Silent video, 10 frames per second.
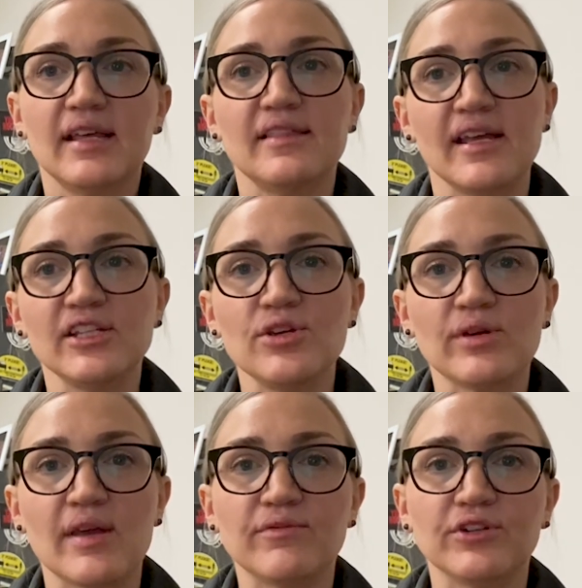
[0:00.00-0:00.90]
Thank you,
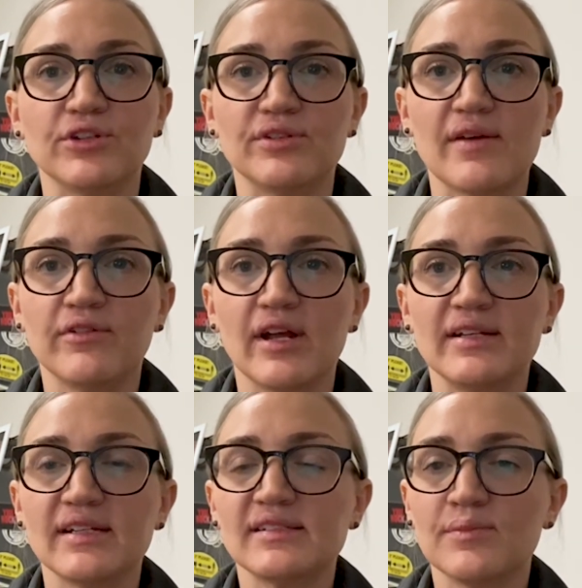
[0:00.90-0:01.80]
Kim, for your
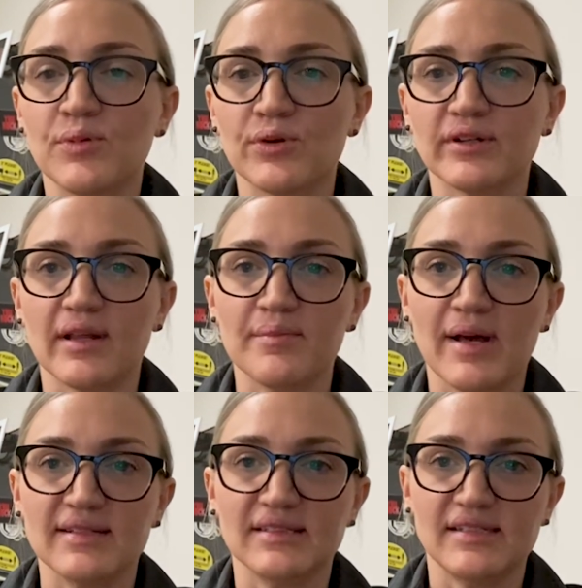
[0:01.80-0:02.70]
never-ending support and
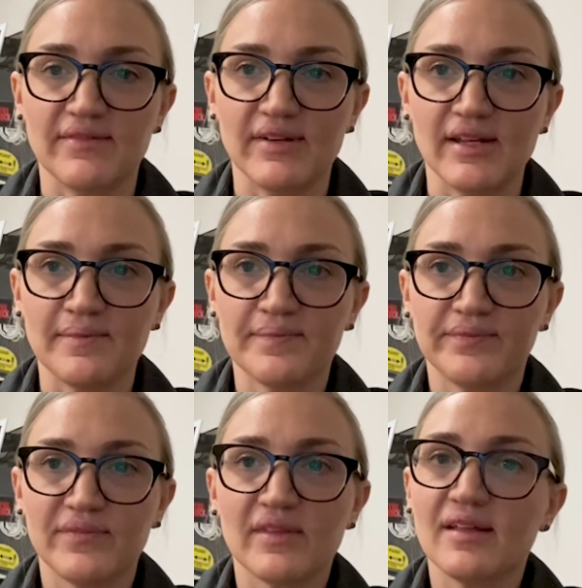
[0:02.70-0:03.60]
positivity.
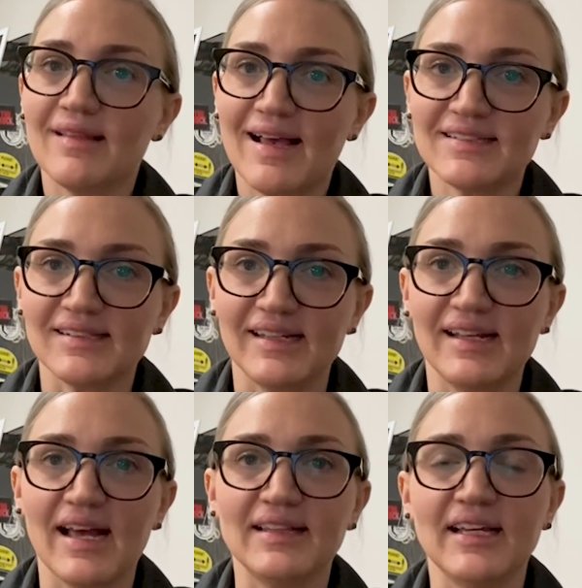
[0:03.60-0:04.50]

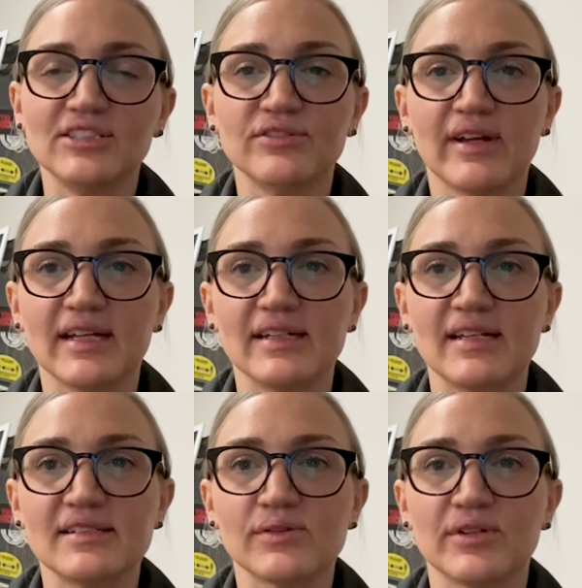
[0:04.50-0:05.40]
Lastly, I'd like to
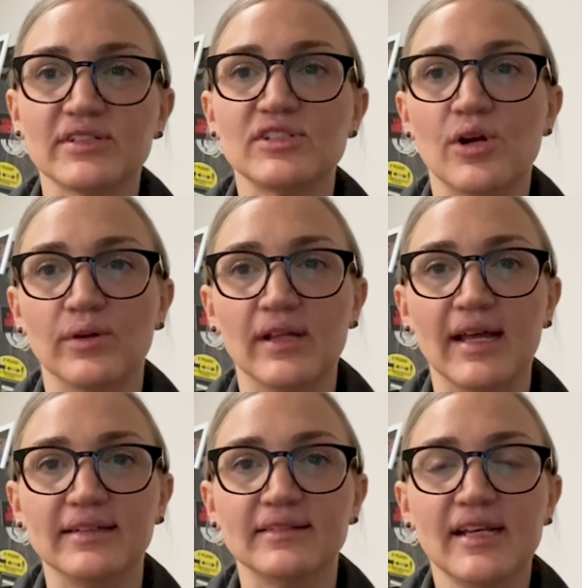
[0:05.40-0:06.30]
recognize Chris
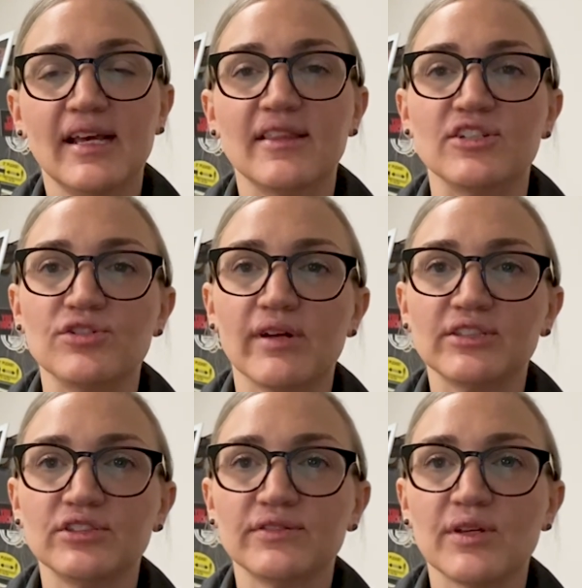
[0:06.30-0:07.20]
Norlein, the
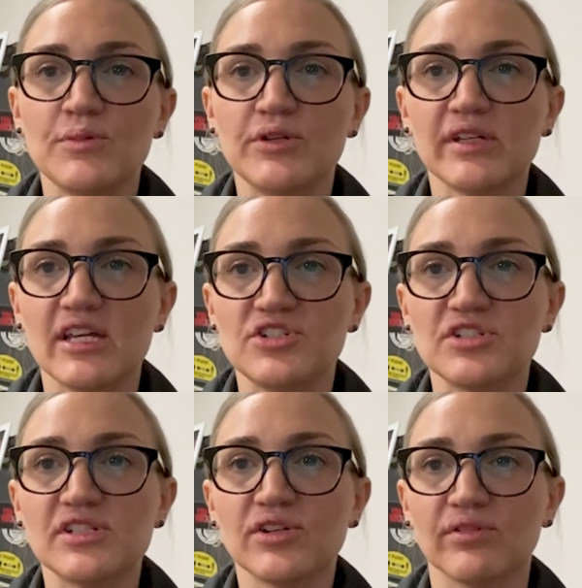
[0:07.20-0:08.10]
Director of
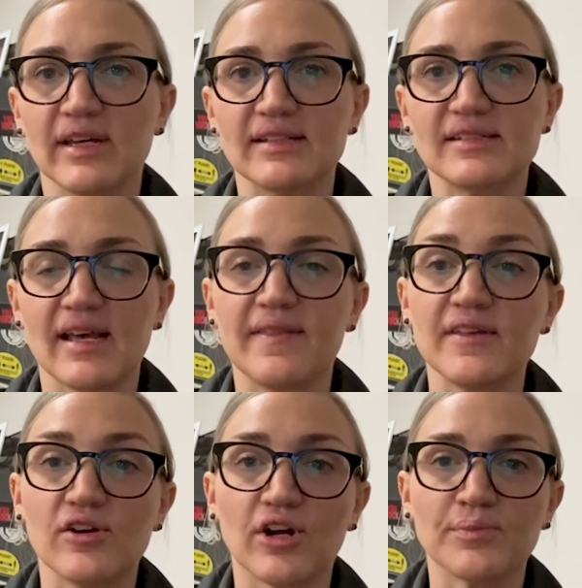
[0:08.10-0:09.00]
Communications and Grants at
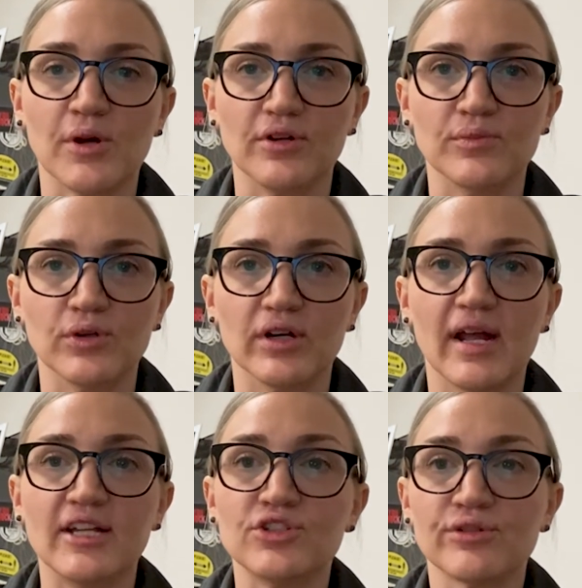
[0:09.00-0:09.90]
the ARC Baltimore
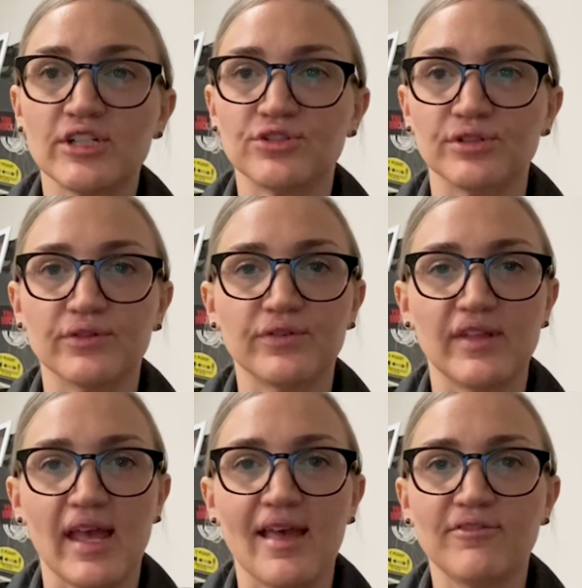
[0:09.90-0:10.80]
and Treasurer for the
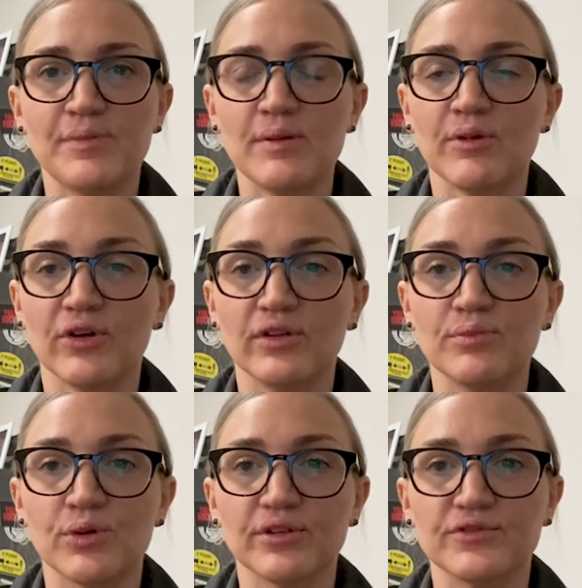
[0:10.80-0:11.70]
AFP Maryland
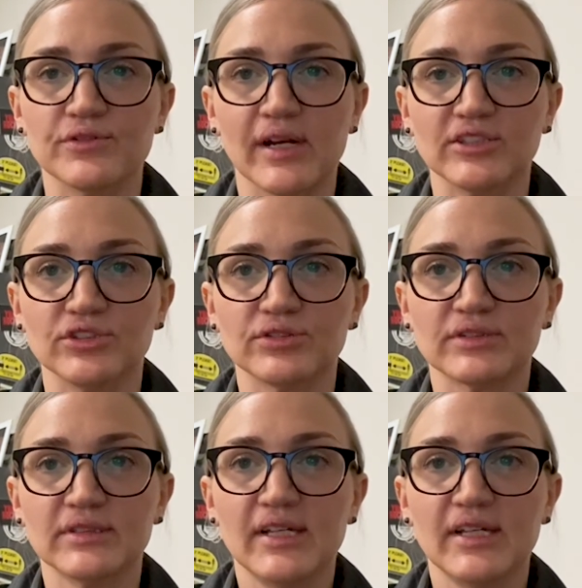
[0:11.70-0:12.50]
Board of Directors.